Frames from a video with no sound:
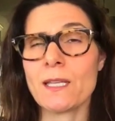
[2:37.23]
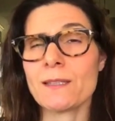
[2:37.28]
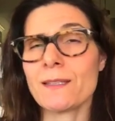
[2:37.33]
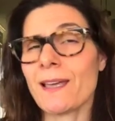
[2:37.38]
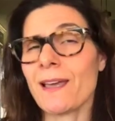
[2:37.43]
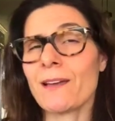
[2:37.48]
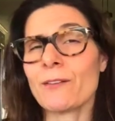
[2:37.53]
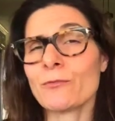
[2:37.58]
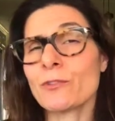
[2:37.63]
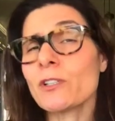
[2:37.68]

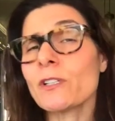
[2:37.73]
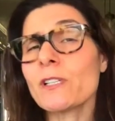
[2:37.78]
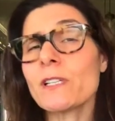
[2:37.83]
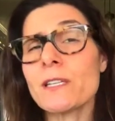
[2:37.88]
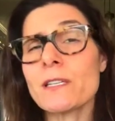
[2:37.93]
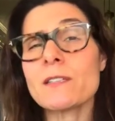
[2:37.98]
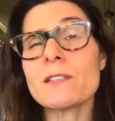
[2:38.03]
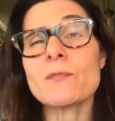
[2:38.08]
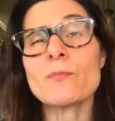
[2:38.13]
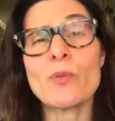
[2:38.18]
that
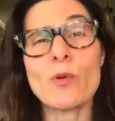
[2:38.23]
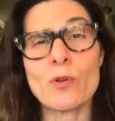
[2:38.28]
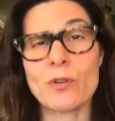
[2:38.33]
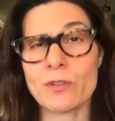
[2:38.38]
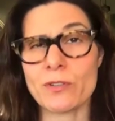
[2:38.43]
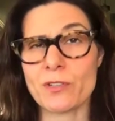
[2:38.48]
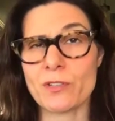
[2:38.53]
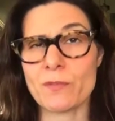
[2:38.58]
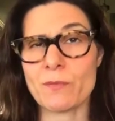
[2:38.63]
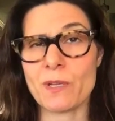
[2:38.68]
really is
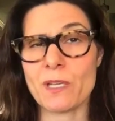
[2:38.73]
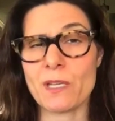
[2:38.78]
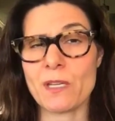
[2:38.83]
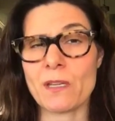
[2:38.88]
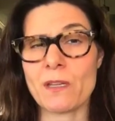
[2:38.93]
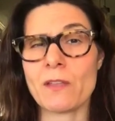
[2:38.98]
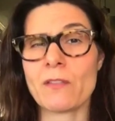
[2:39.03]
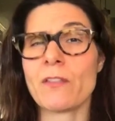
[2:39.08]
important to me,